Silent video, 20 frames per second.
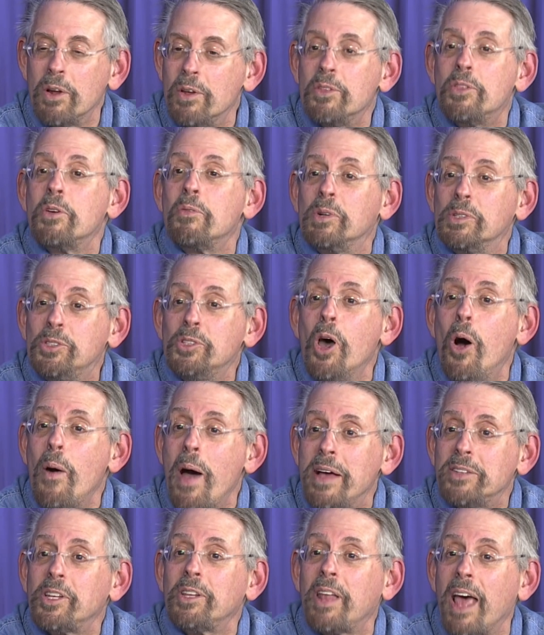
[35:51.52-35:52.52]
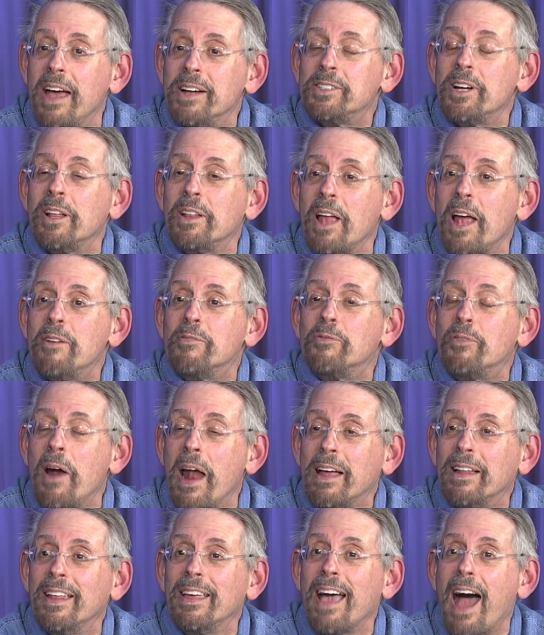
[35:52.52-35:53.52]
there, was no hesitation, and, and
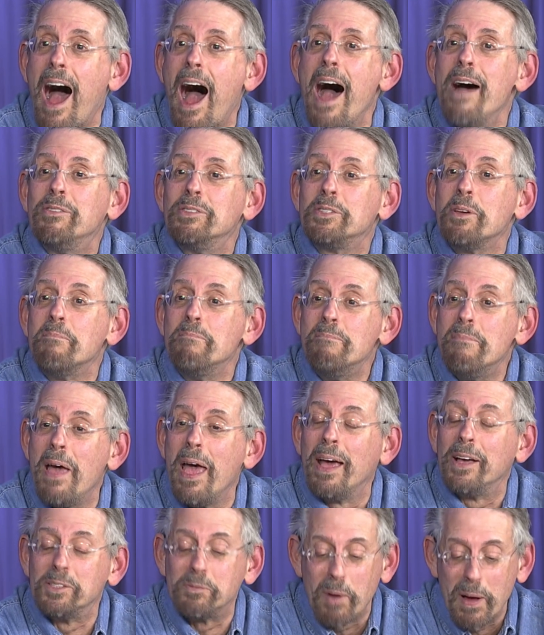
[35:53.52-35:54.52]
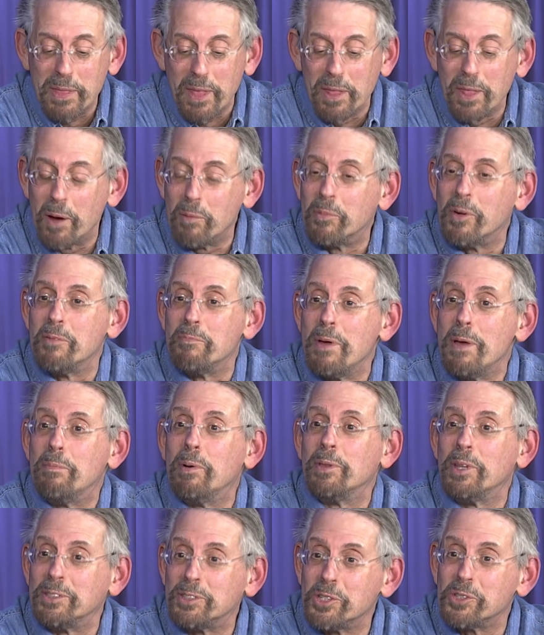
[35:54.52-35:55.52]
frankly, mm -hmm. I was amazed by the number of people
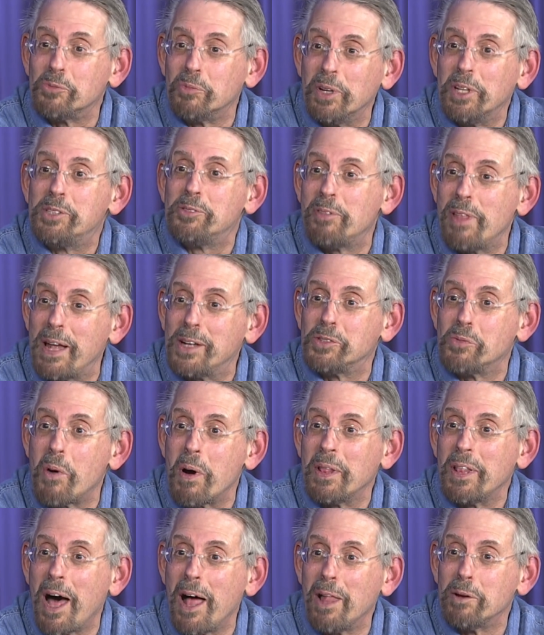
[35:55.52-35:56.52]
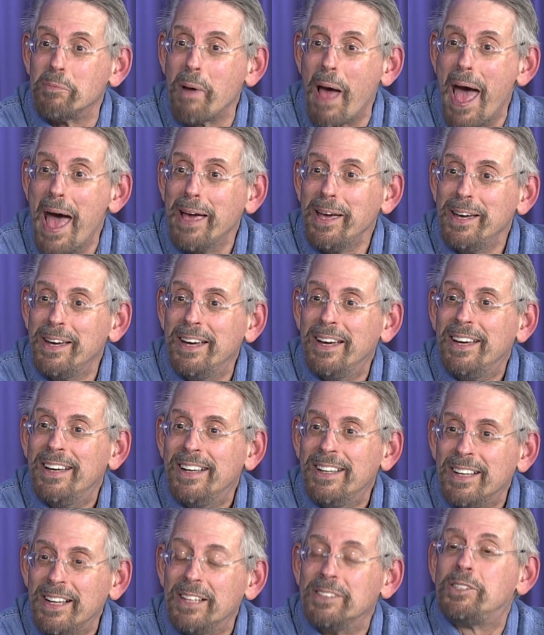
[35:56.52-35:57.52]
that just reached for that $20 bag mm
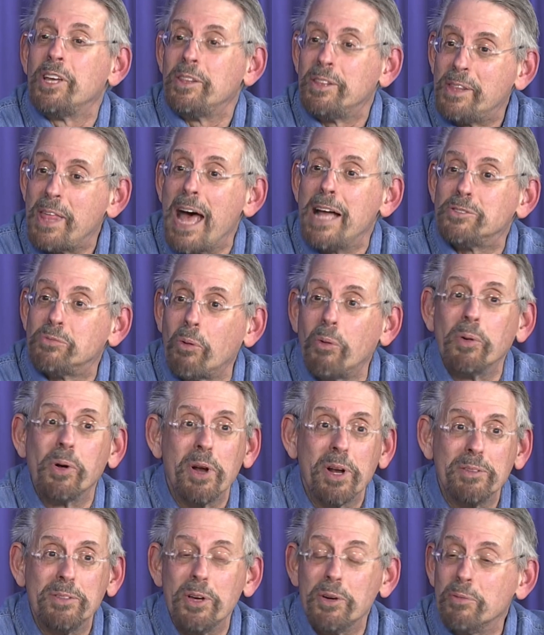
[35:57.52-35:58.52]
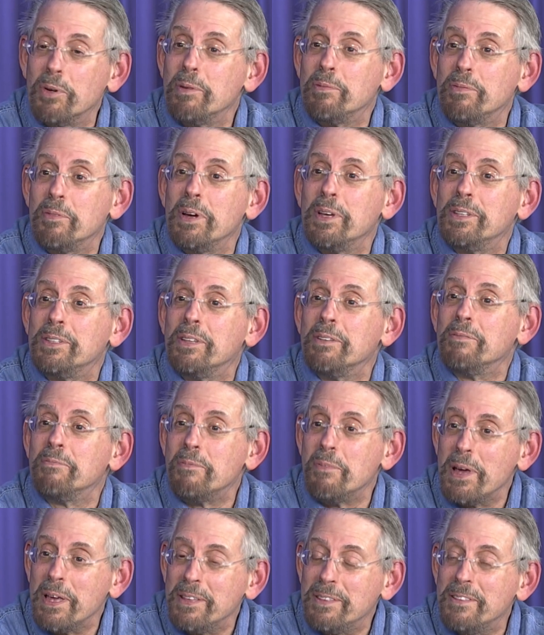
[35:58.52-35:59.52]
-hmm. and said, that's what we're going to do. We, we,
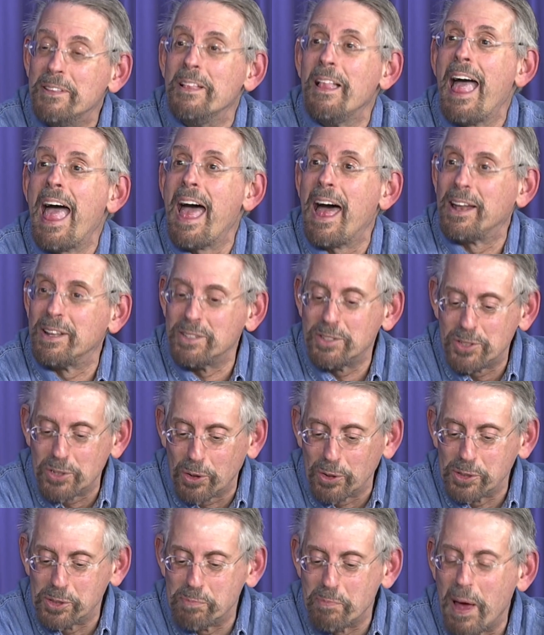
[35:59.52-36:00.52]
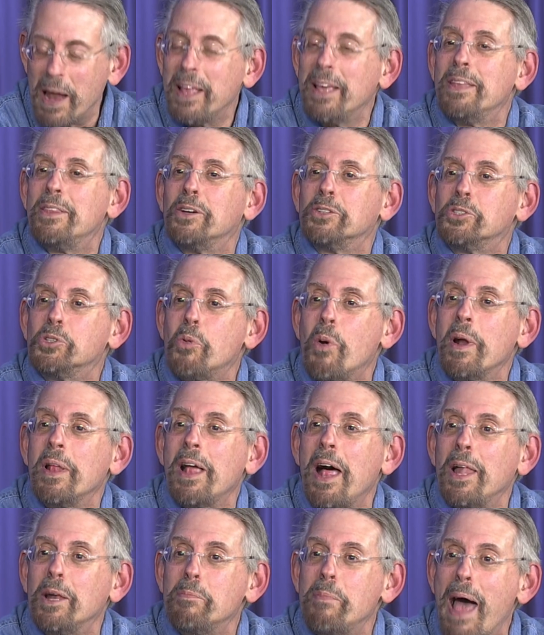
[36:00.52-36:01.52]
we had sold as many of those
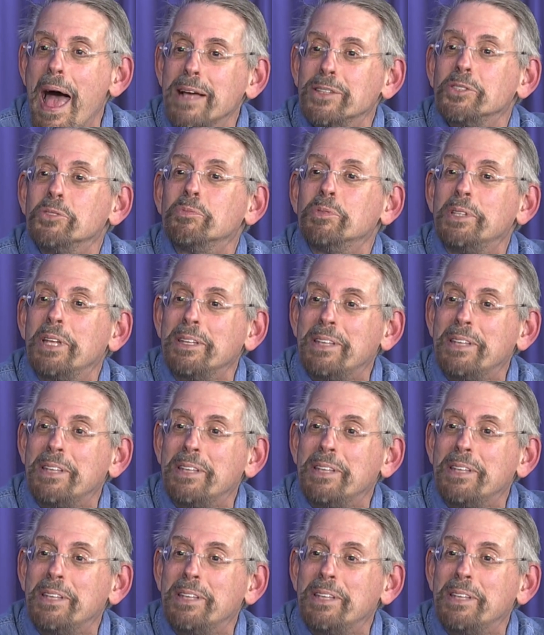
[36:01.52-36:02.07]
$20 bags as we did